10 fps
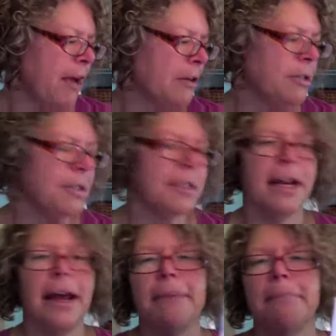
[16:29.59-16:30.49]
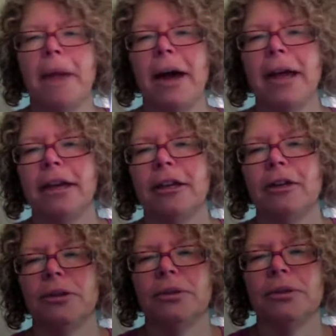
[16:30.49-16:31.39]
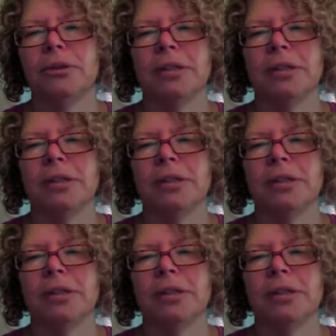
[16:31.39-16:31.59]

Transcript: use is